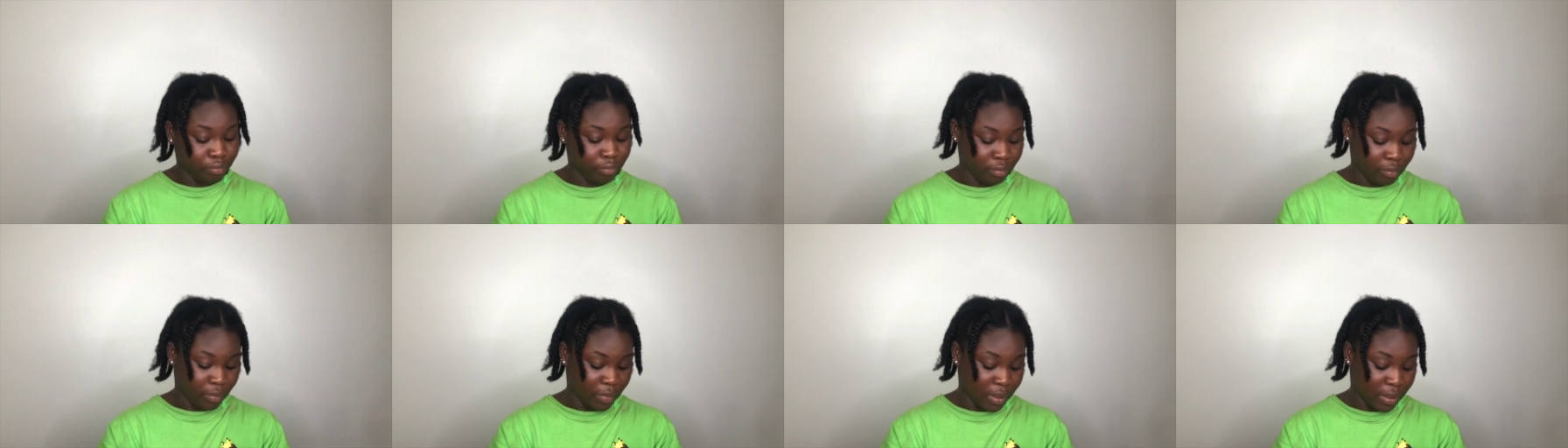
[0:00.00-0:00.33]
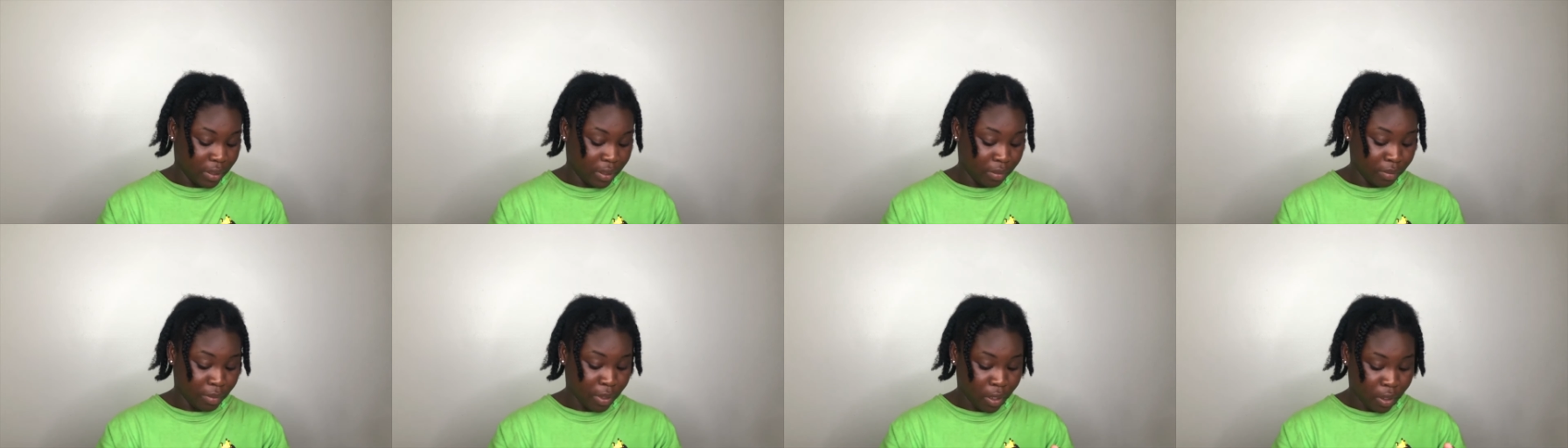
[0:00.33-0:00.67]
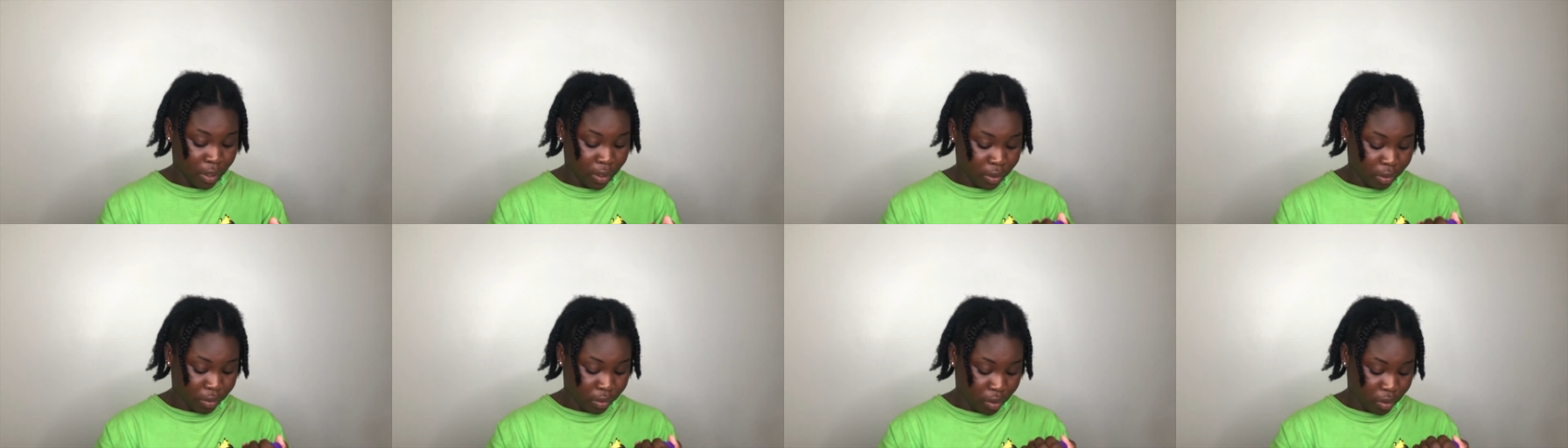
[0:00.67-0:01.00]
that's about
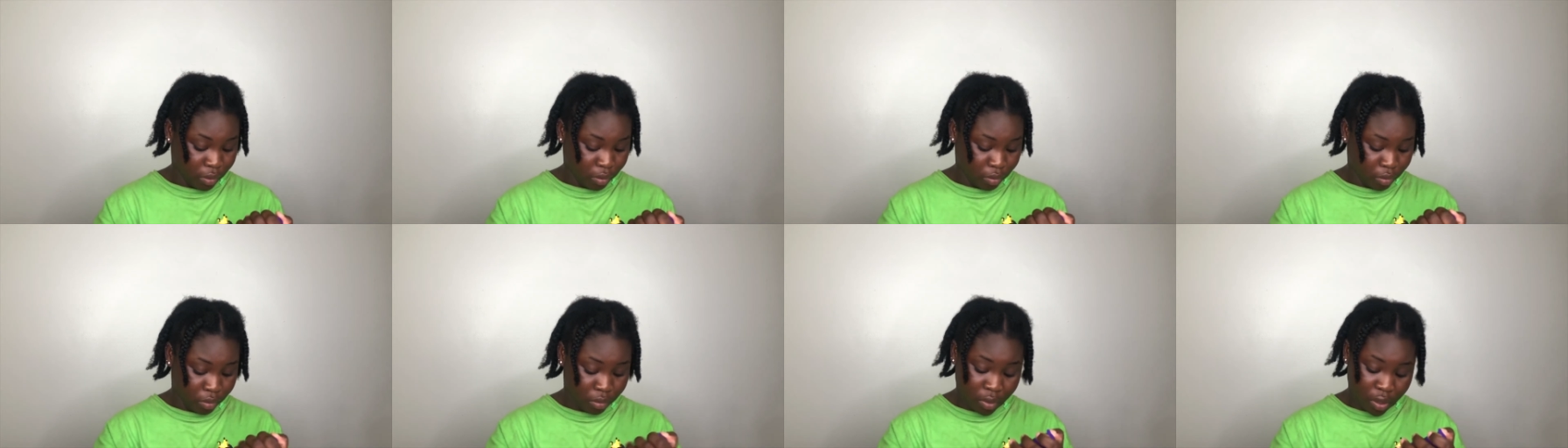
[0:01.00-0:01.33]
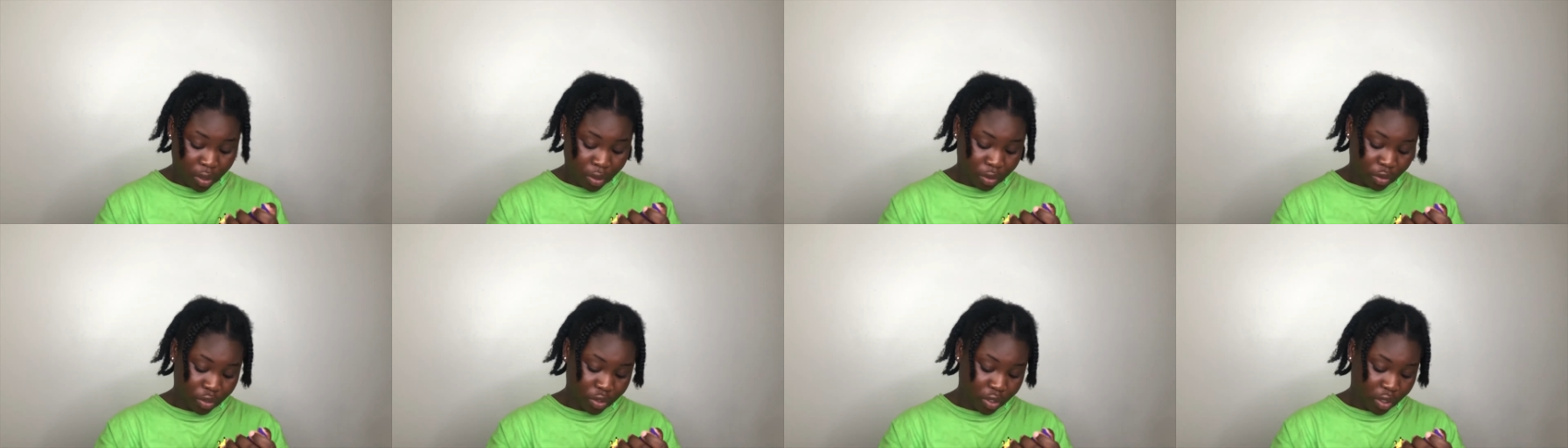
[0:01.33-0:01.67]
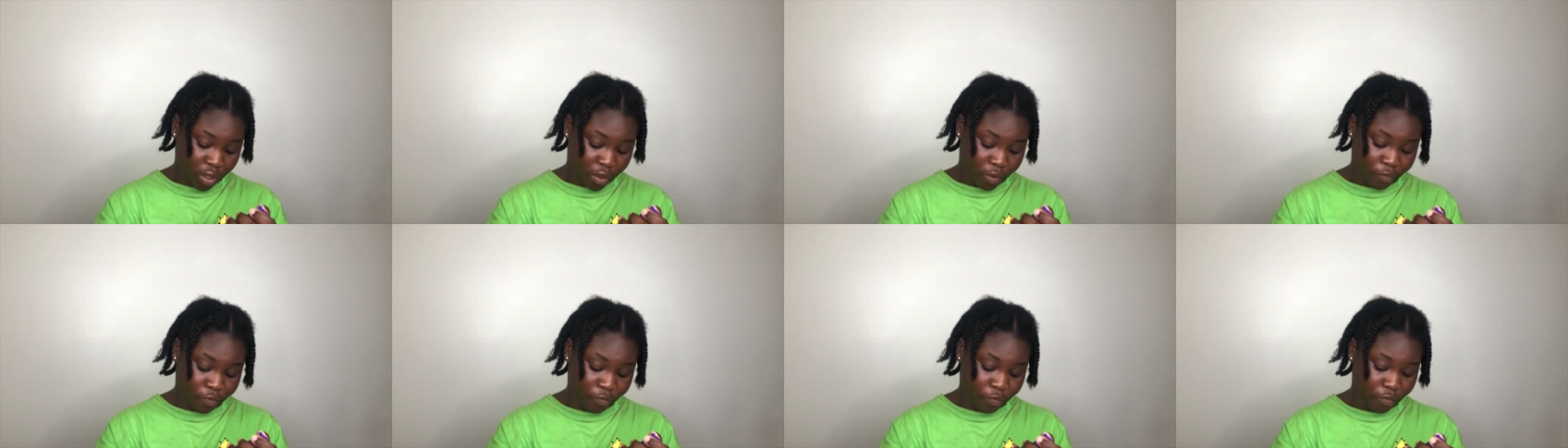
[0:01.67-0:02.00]
it. Some other
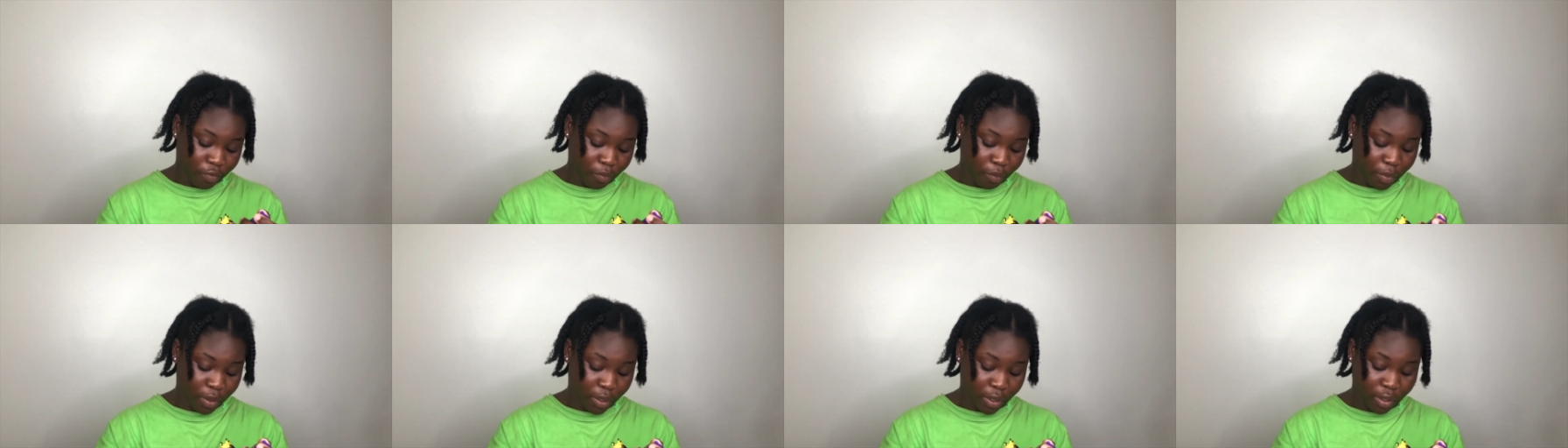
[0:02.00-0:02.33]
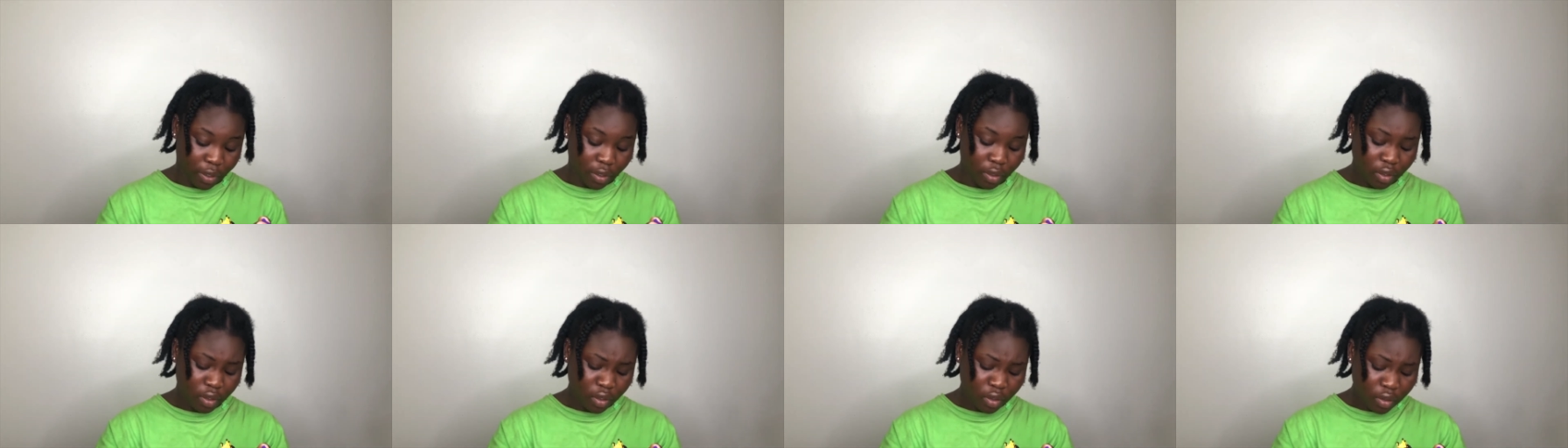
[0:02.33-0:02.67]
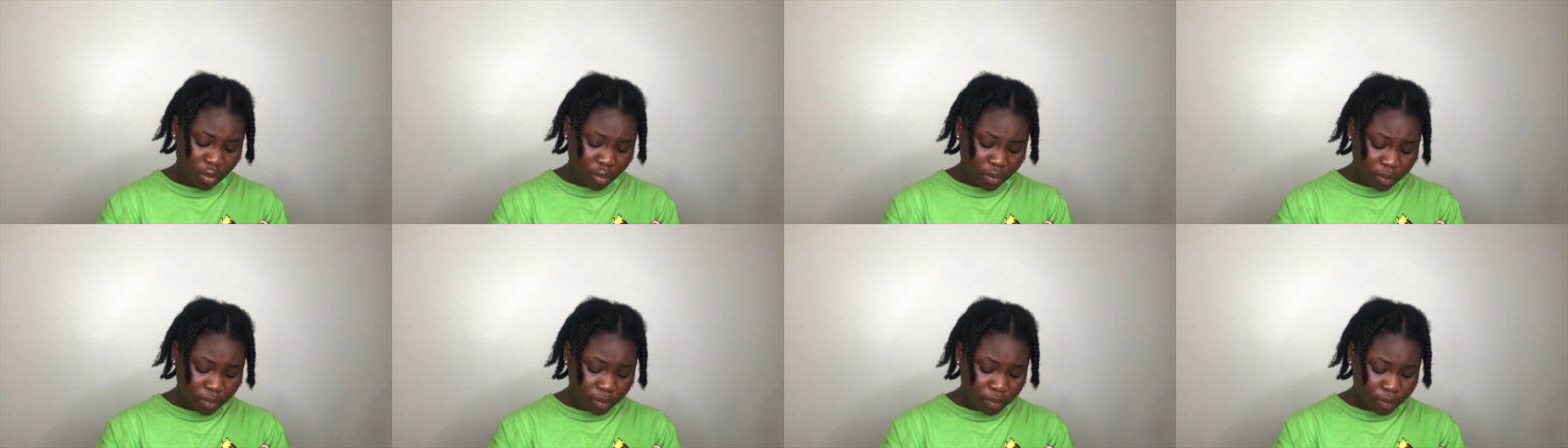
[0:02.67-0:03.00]
stuff, but
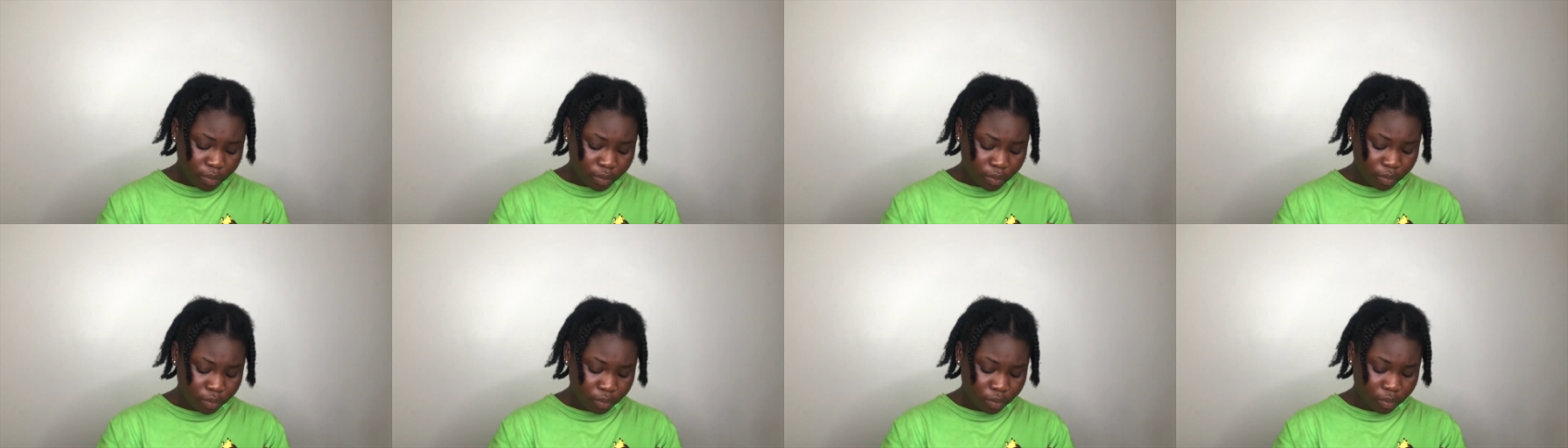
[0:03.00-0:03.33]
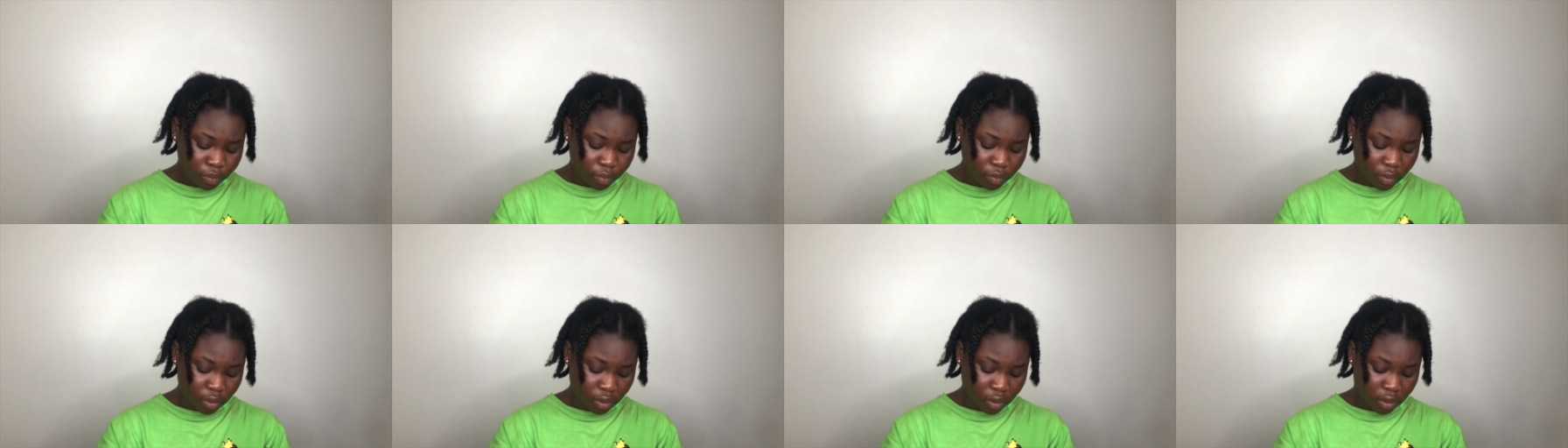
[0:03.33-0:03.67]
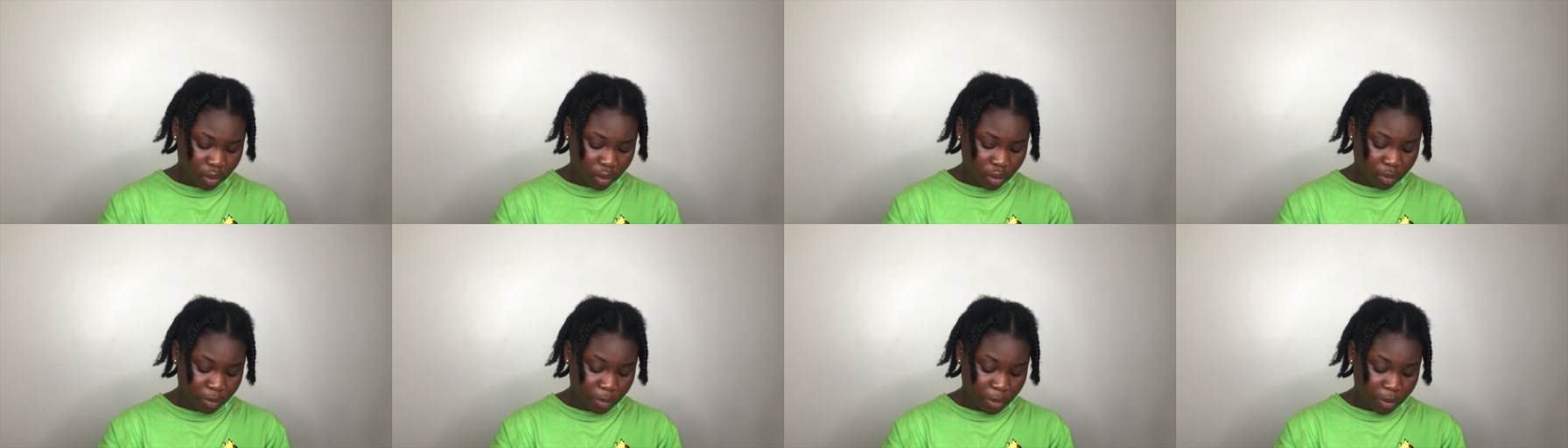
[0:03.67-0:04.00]

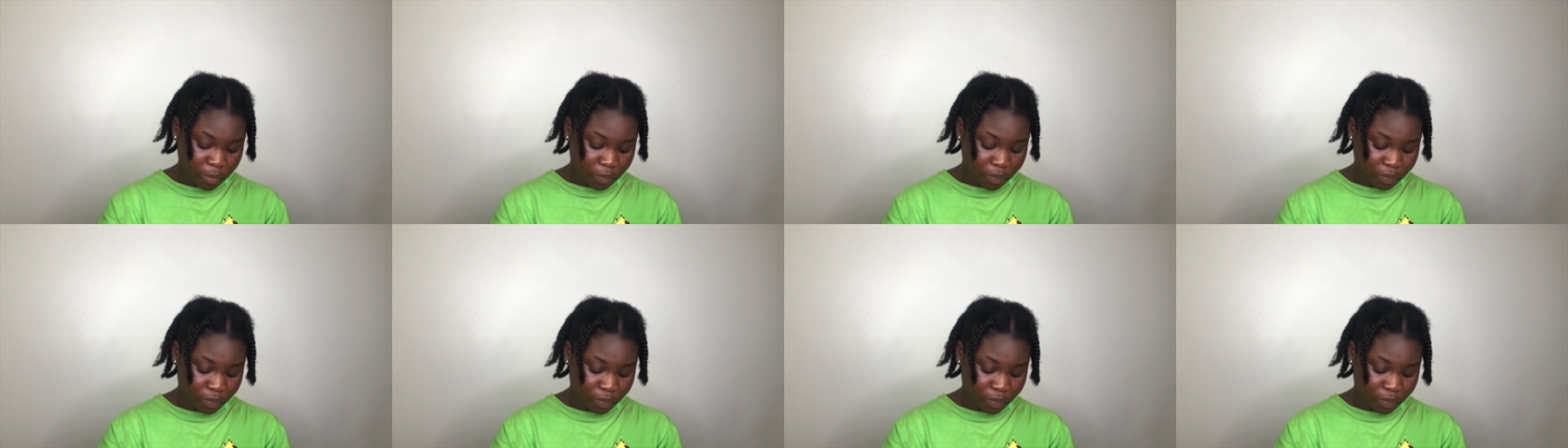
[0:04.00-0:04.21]
excuse me.